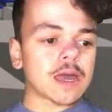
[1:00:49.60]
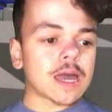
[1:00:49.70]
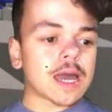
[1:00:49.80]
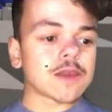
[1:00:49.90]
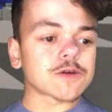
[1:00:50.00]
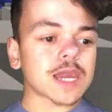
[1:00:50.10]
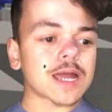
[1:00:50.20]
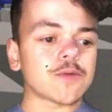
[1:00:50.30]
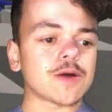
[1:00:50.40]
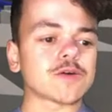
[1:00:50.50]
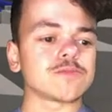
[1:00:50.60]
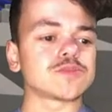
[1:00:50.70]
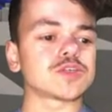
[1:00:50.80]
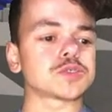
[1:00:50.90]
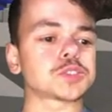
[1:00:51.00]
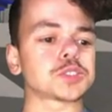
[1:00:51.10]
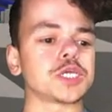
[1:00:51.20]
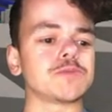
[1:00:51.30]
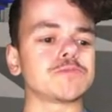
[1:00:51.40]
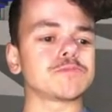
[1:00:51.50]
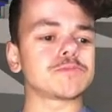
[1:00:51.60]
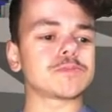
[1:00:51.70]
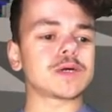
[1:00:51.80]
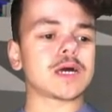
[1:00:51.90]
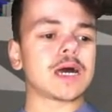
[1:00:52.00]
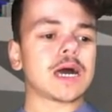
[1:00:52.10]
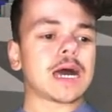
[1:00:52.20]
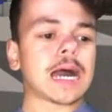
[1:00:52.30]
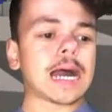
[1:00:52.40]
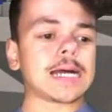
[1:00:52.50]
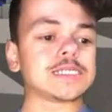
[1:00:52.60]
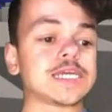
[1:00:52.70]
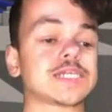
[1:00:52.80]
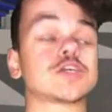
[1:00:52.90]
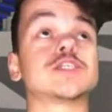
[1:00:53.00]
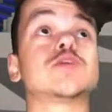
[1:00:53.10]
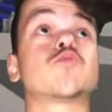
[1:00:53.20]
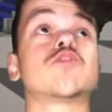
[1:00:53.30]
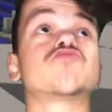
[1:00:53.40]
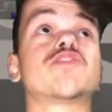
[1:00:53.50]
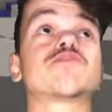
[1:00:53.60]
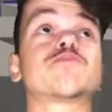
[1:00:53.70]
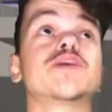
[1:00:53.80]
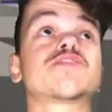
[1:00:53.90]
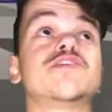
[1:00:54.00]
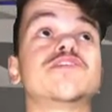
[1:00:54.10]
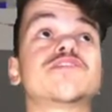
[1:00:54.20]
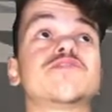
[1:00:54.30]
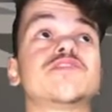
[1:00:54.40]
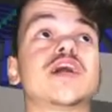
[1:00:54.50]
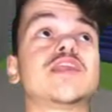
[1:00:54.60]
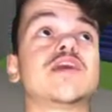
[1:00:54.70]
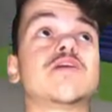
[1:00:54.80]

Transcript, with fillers: Hello Claire, welcome to the stream. And yes, I did watch WrestleMania 37 and I